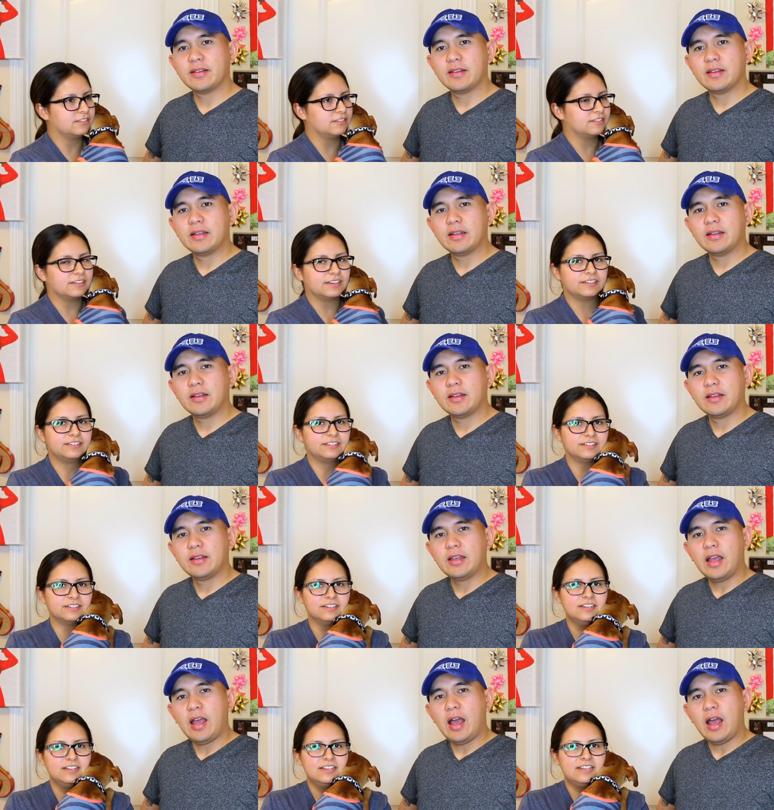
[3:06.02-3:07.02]
Speaker 1: it's a good
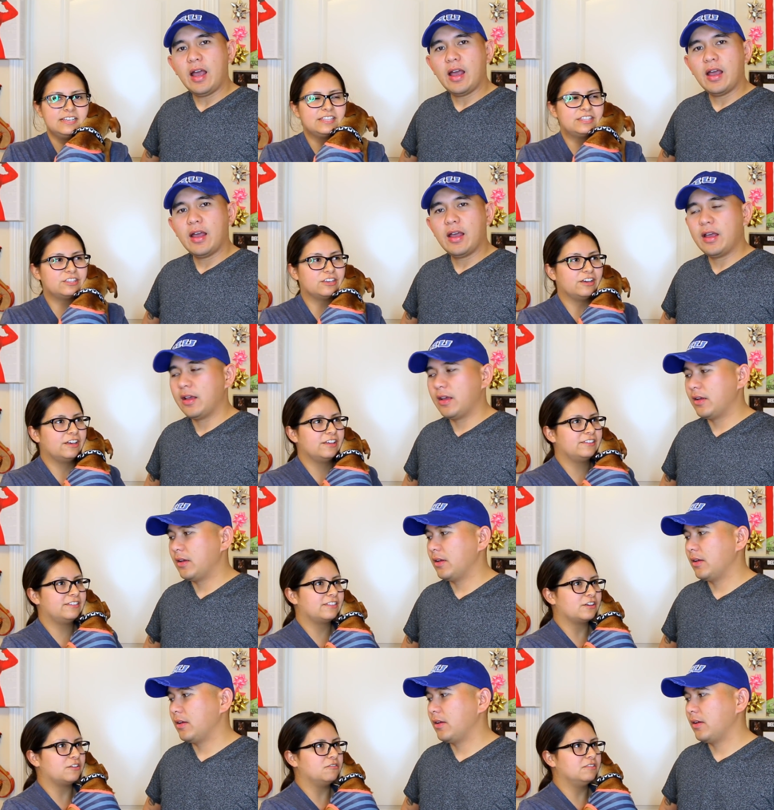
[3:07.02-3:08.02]
idea.
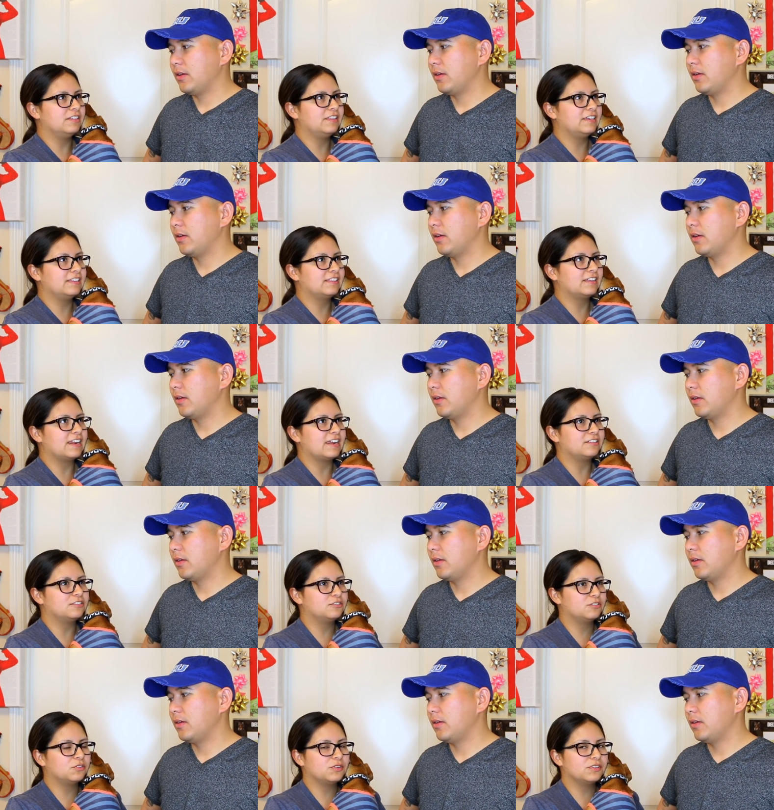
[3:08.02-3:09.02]
Just the only thing that I
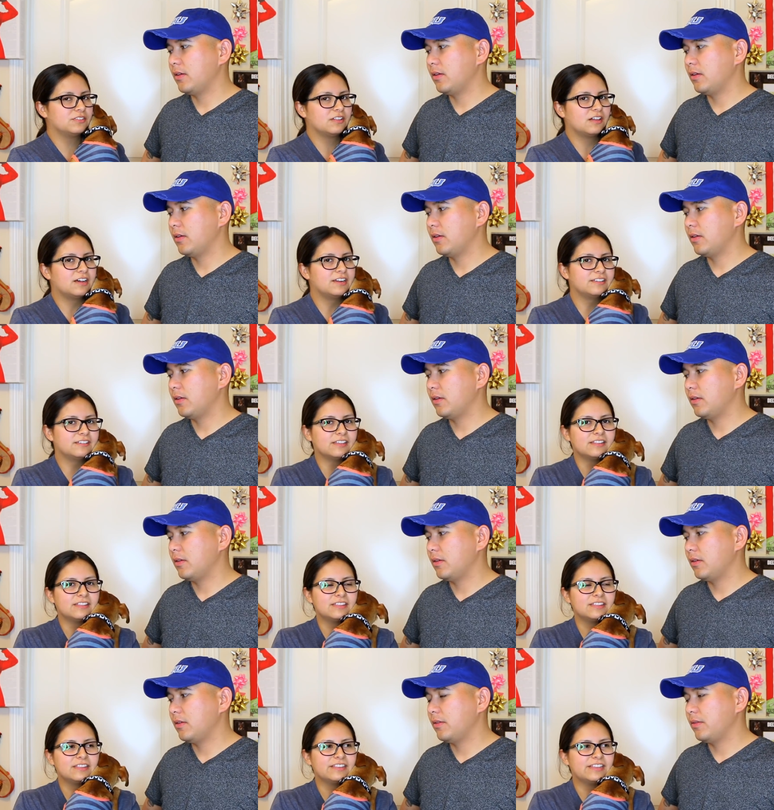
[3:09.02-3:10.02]
do notice a lot is that
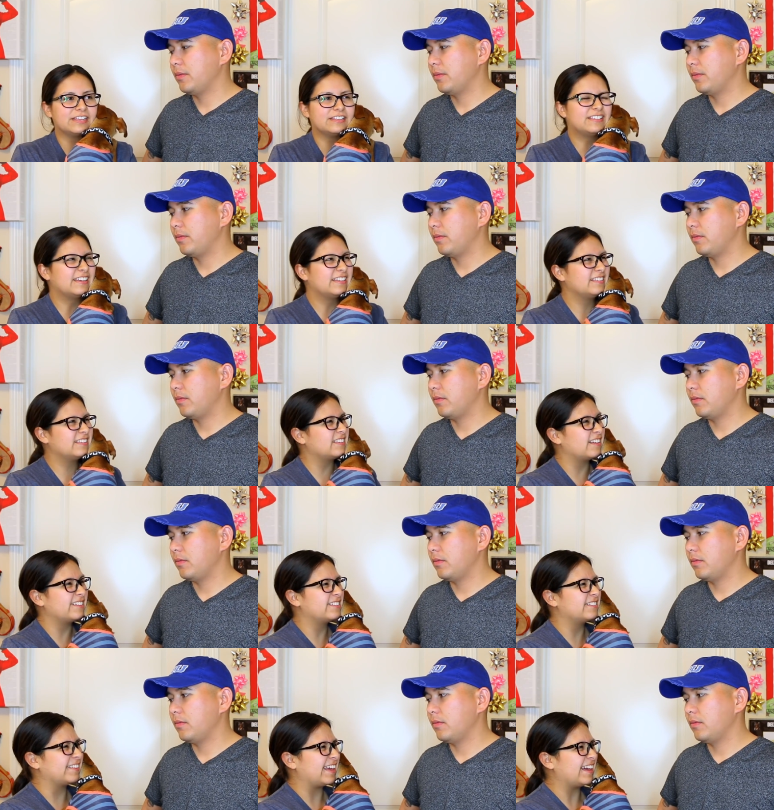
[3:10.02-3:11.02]
it tends
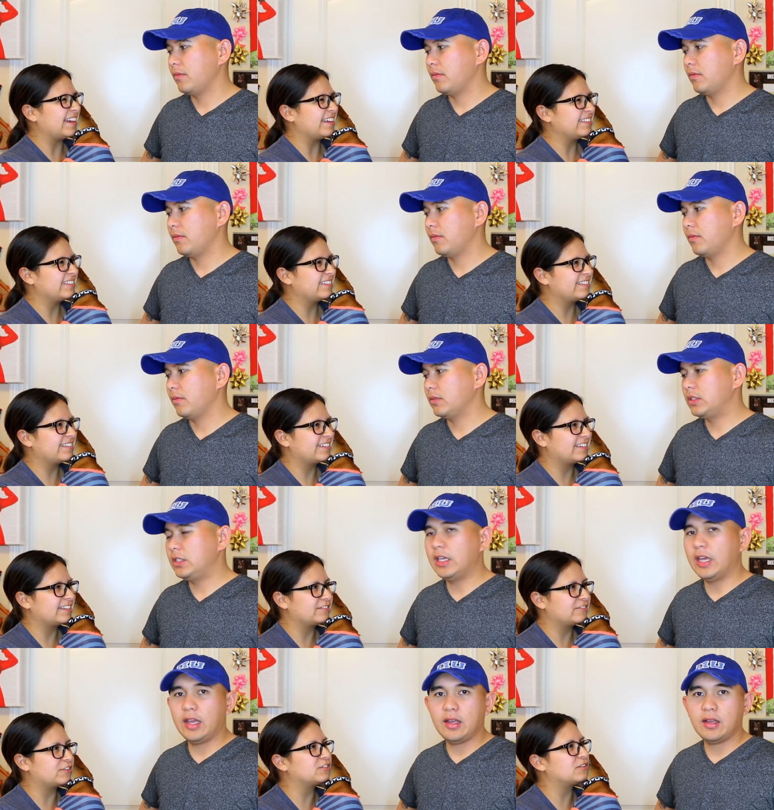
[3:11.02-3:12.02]
not to last
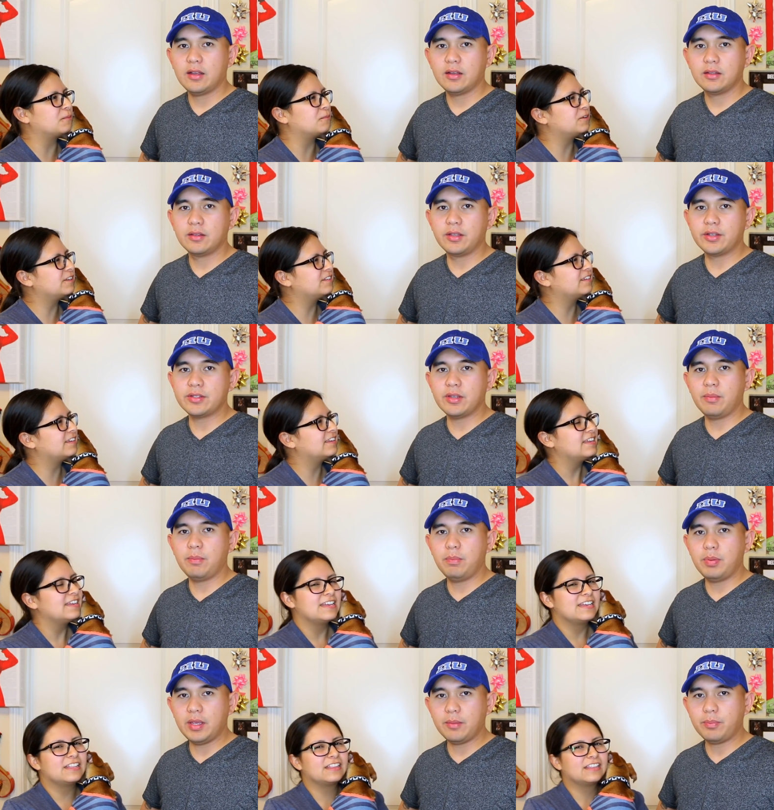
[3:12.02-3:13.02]
Speaker 2: for some reason. There's a
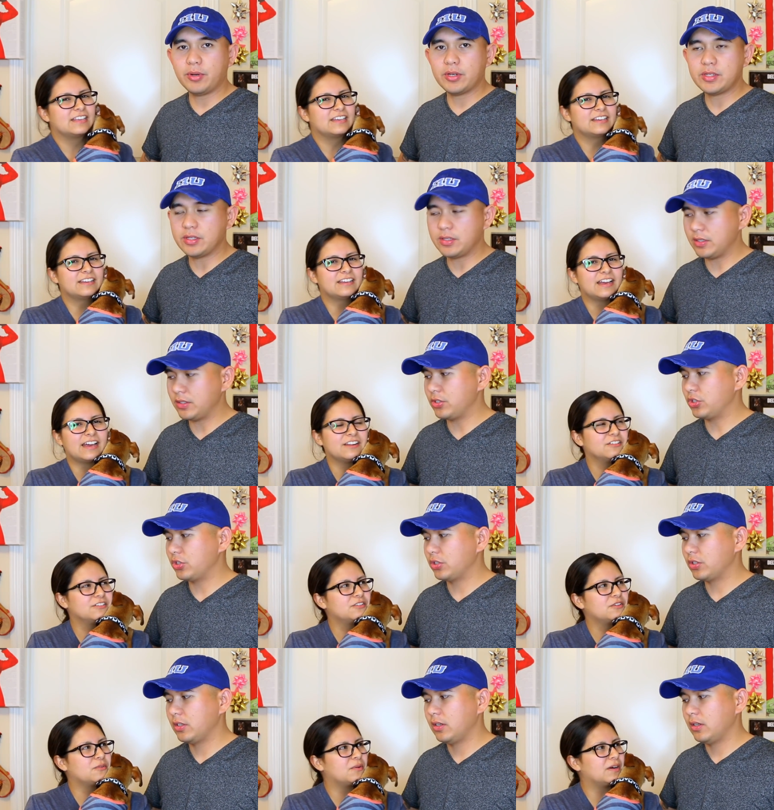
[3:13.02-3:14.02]
big percentage.
Speaker 1: I
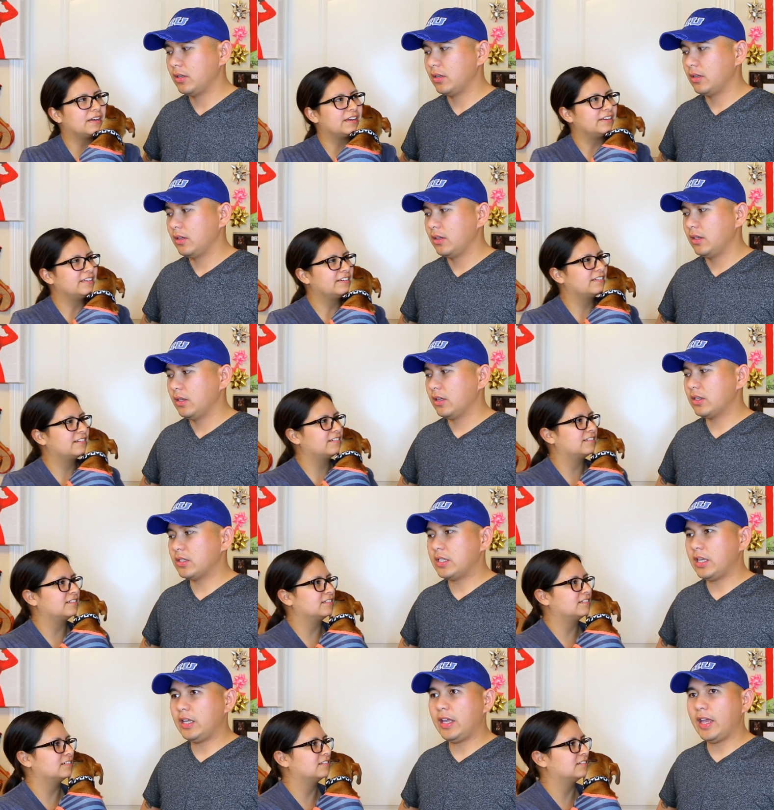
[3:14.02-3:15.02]
don't know why.
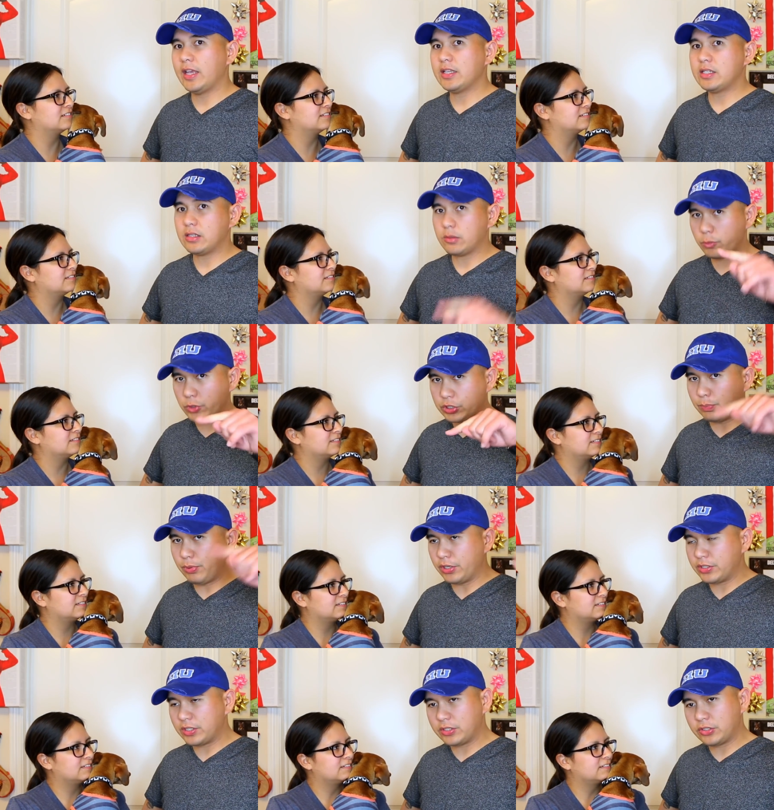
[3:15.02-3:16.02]
Speaker 2: Because I guess, which
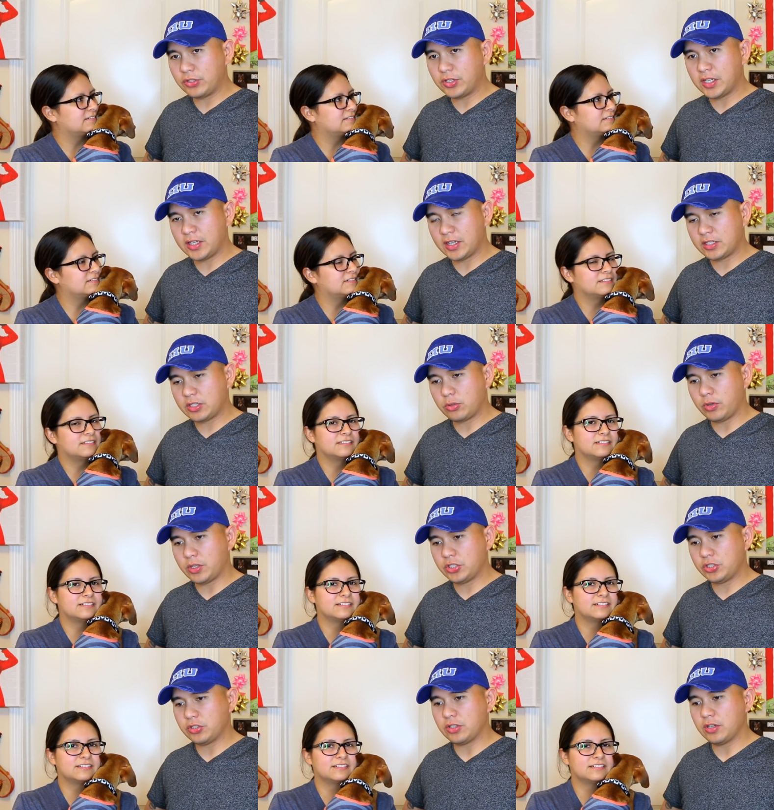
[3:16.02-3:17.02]
brings us to the next
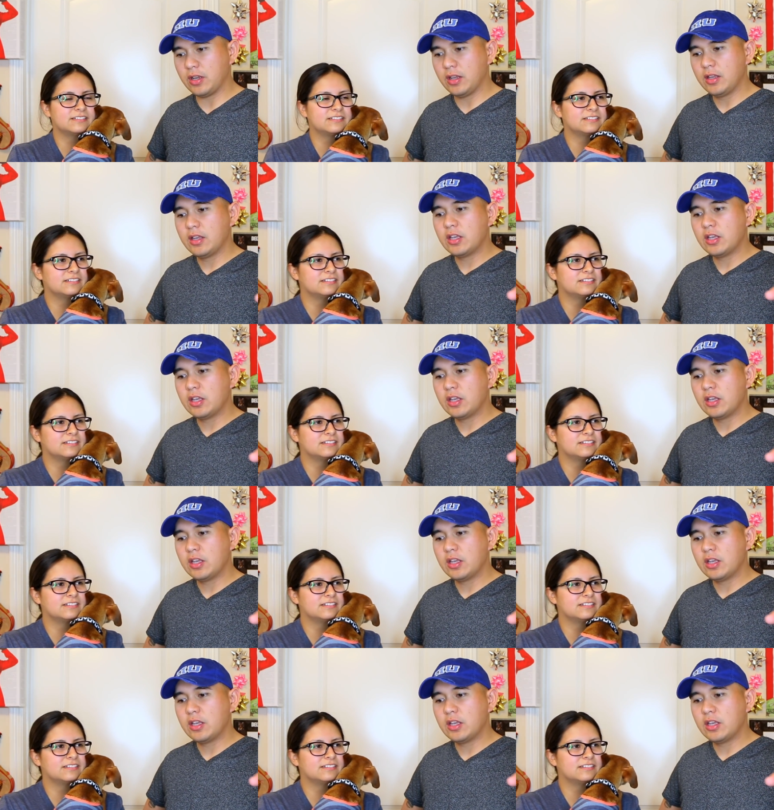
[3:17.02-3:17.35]
question.